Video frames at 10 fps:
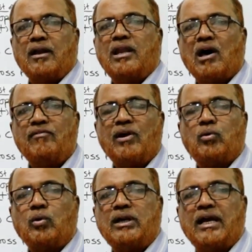Now we have
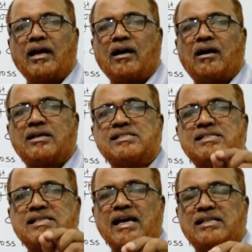to take
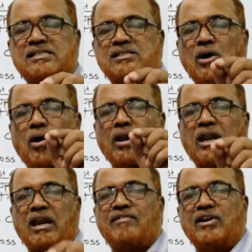sales
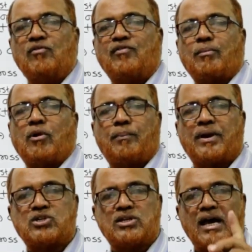or revenue from
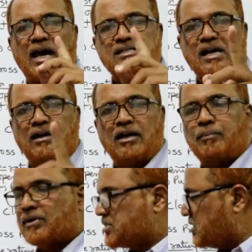operation as
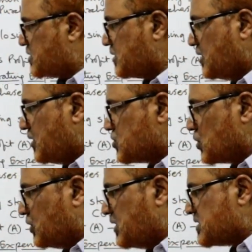100%.
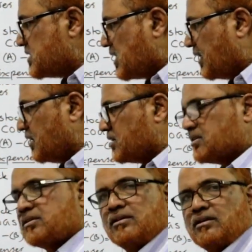So this is
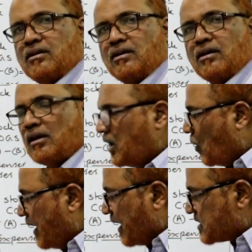100.
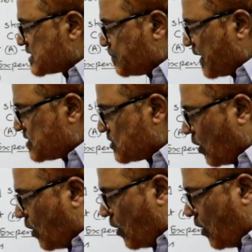Now express
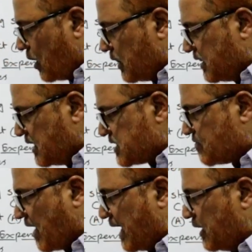all these
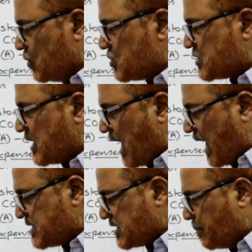values
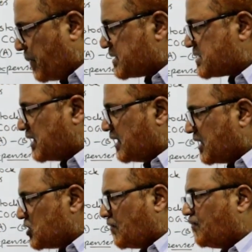as a
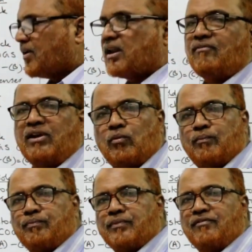percentage of revenue
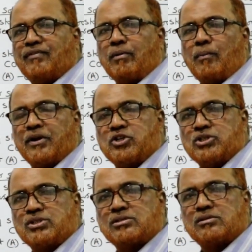from
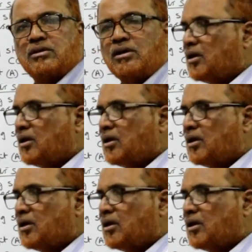operations.